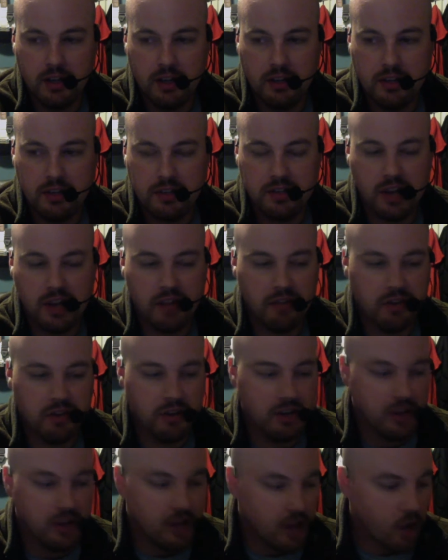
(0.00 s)

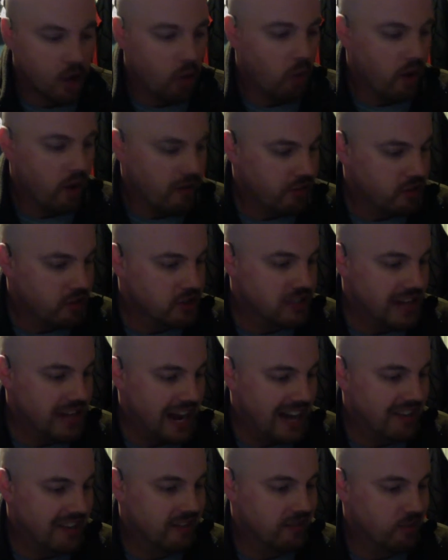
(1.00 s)
discovered when I first
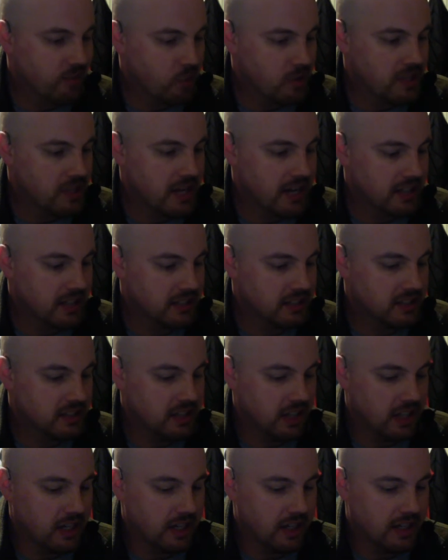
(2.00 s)
got the Vortex,
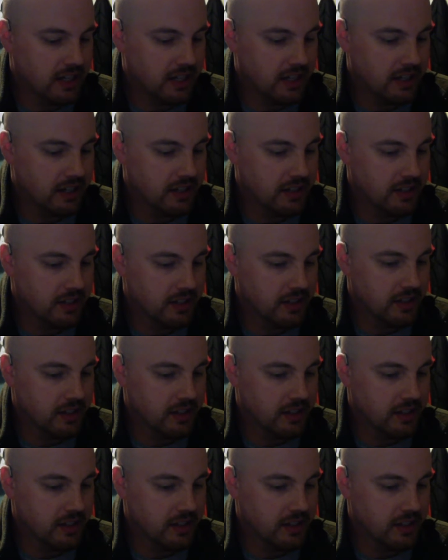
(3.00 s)
I